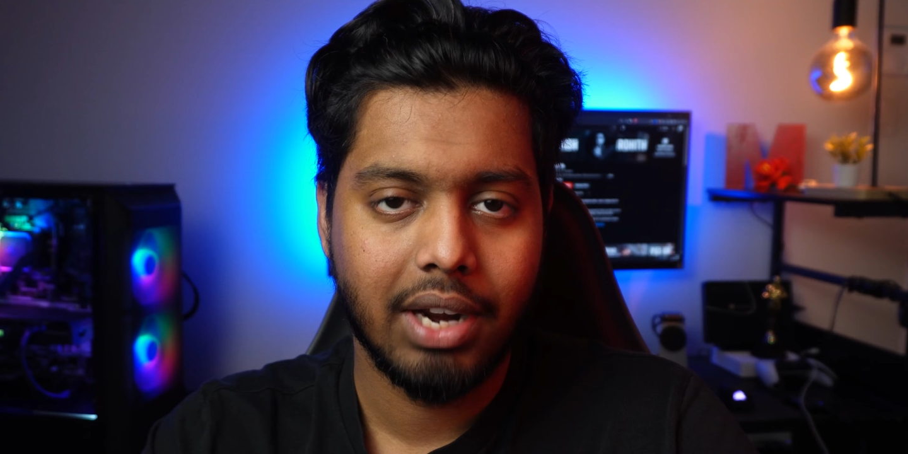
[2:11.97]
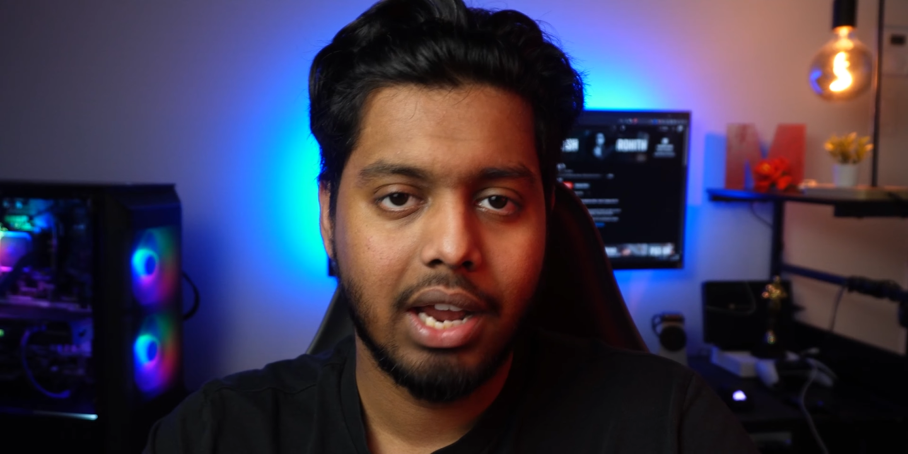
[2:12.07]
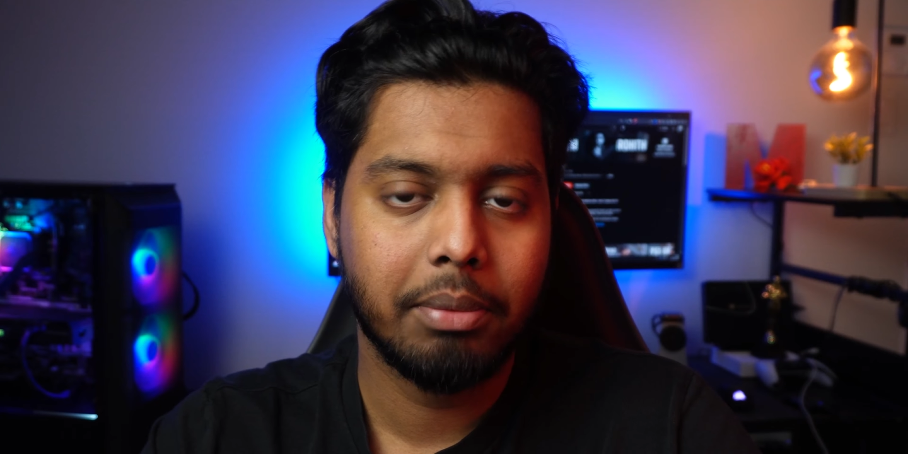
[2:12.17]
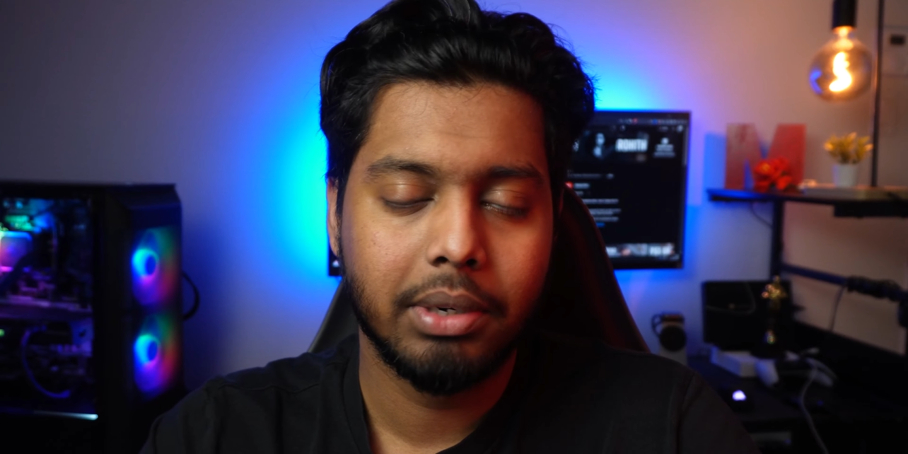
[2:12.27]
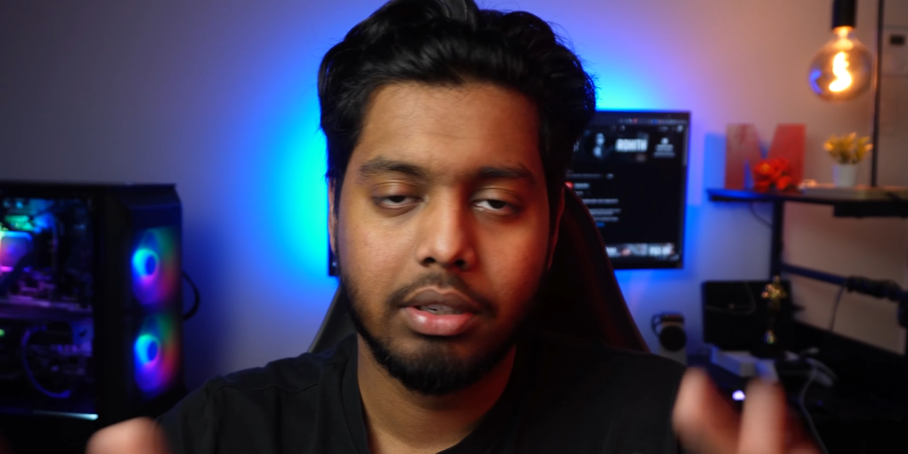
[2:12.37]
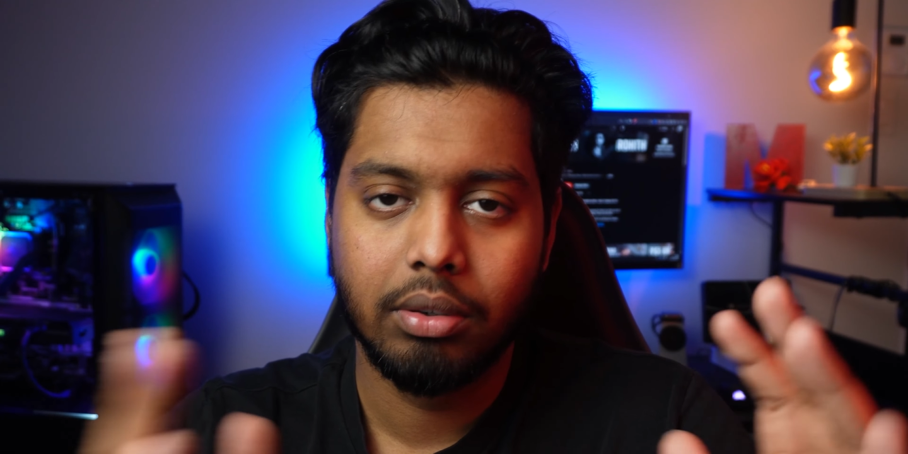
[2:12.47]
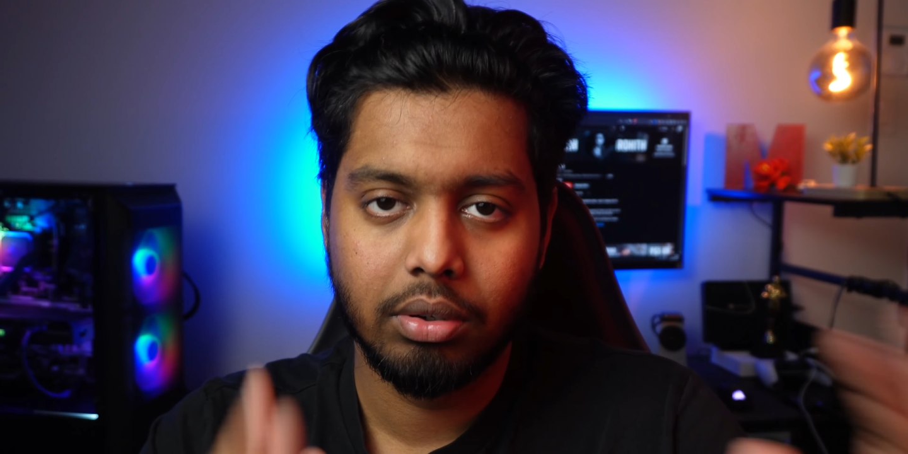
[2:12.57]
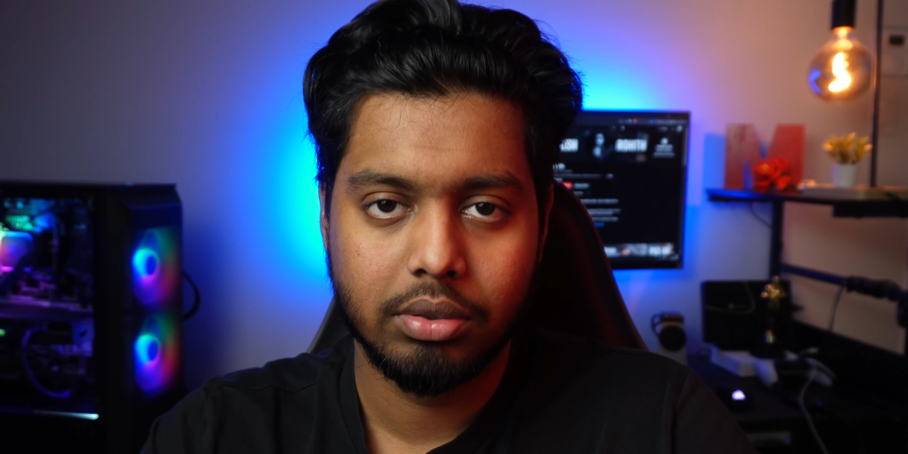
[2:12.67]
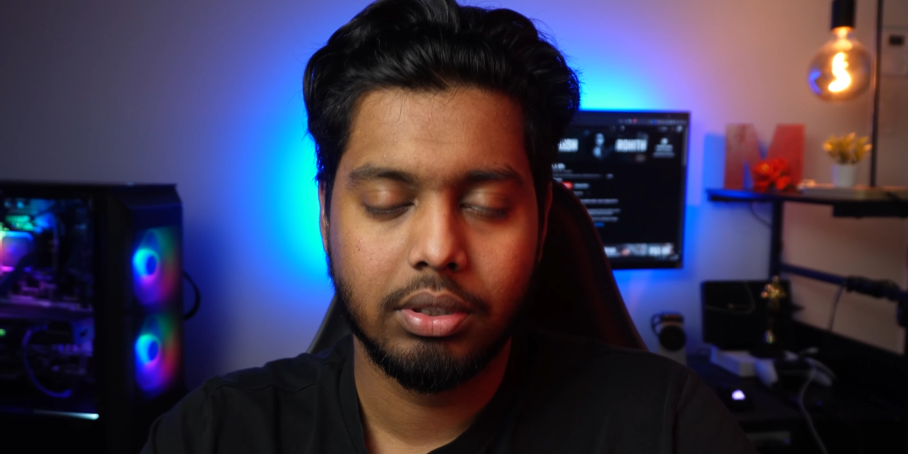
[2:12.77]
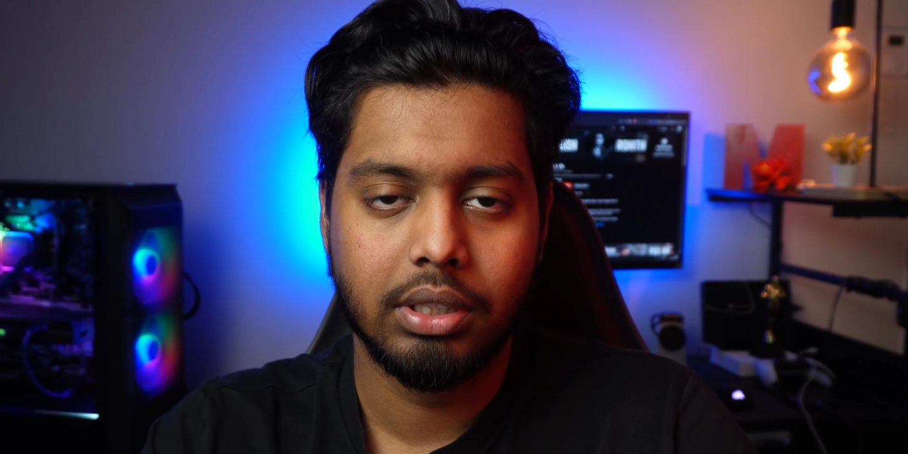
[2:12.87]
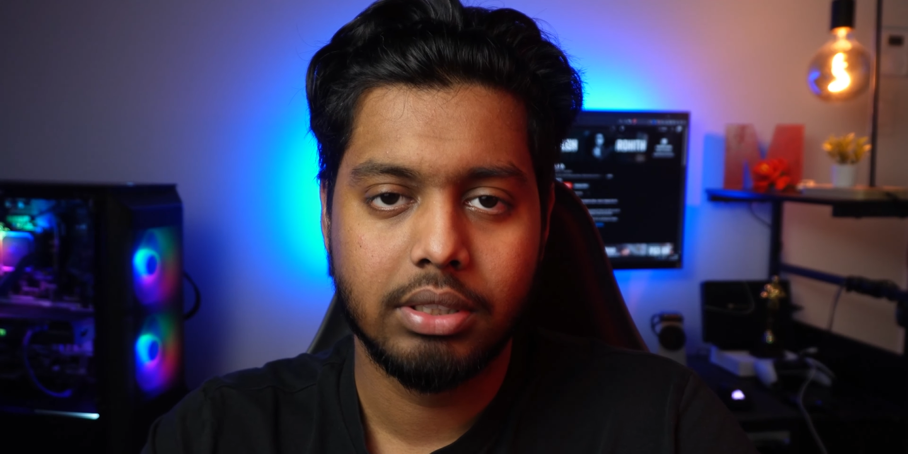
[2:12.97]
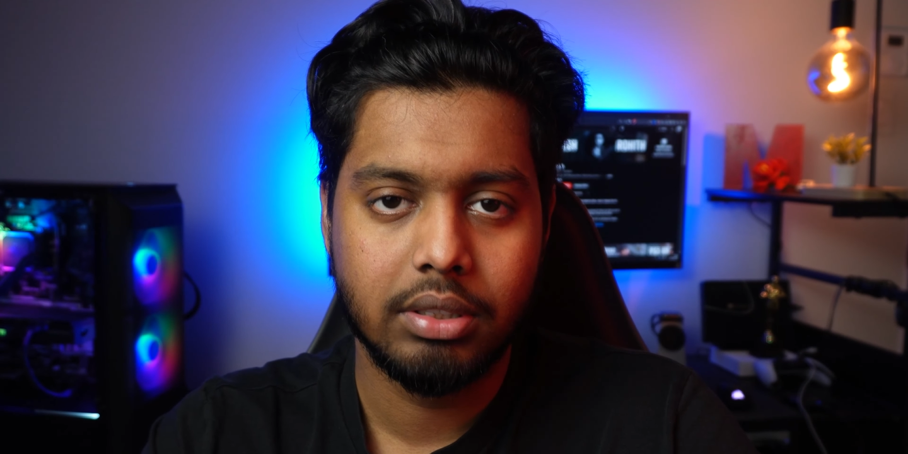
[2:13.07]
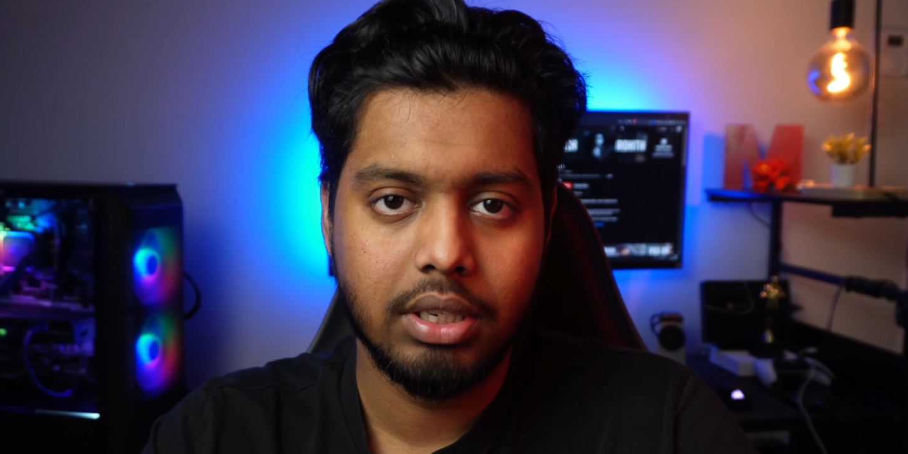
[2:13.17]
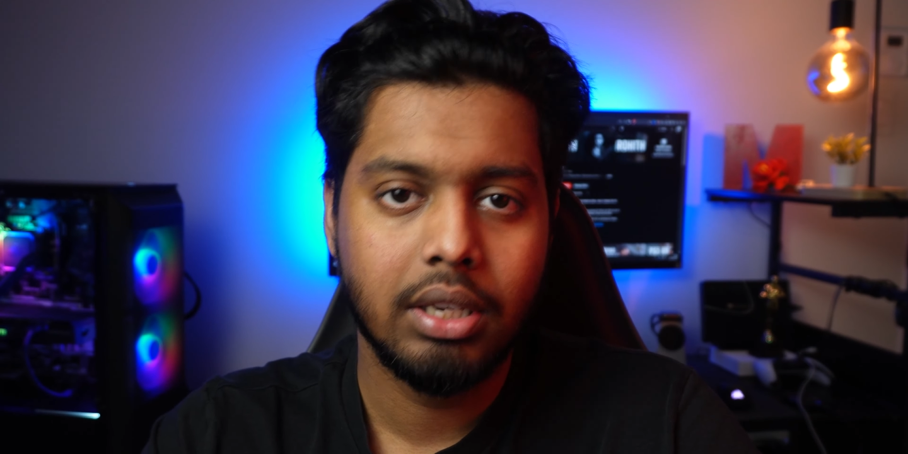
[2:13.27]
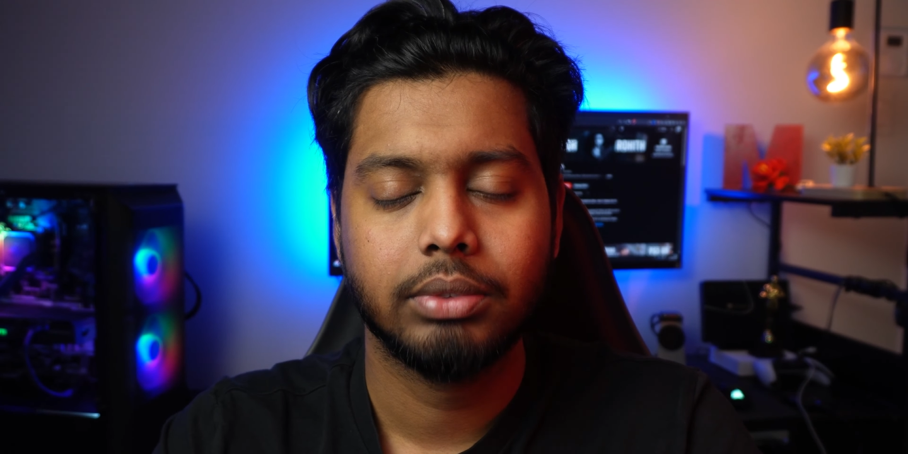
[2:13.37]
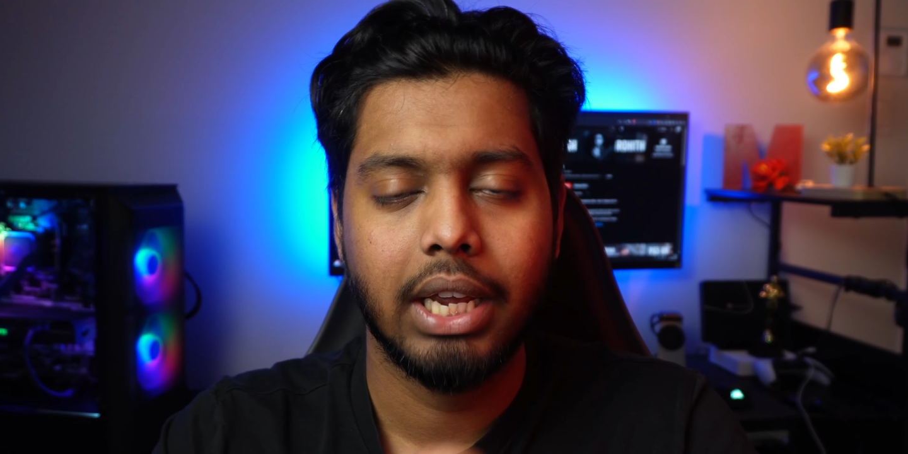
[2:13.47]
RAM and also the SSD,